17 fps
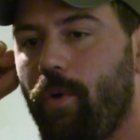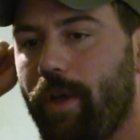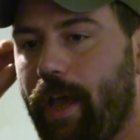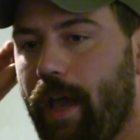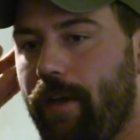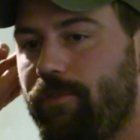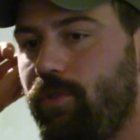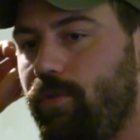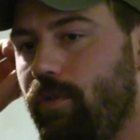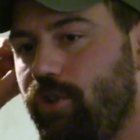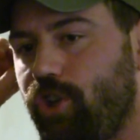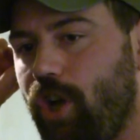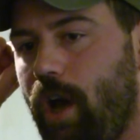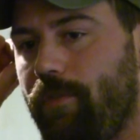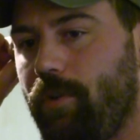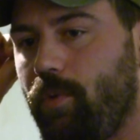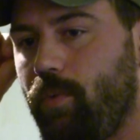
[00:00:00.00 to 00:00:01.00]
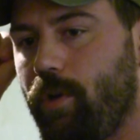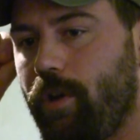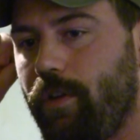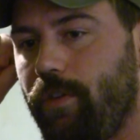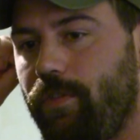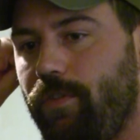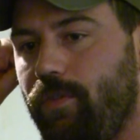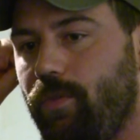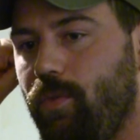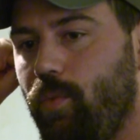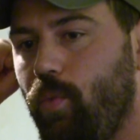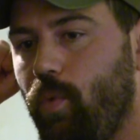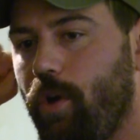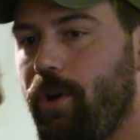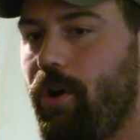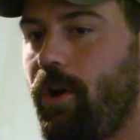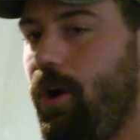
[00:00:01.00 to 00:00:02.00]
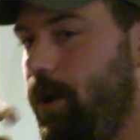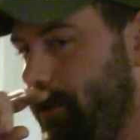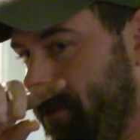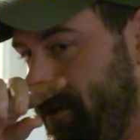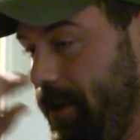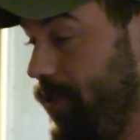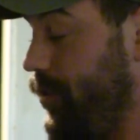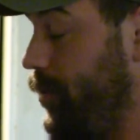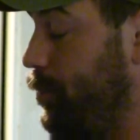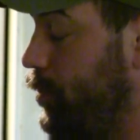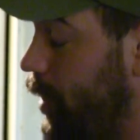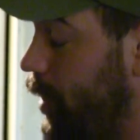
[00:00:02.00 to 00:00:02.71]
going after Rojava. What is what are all the other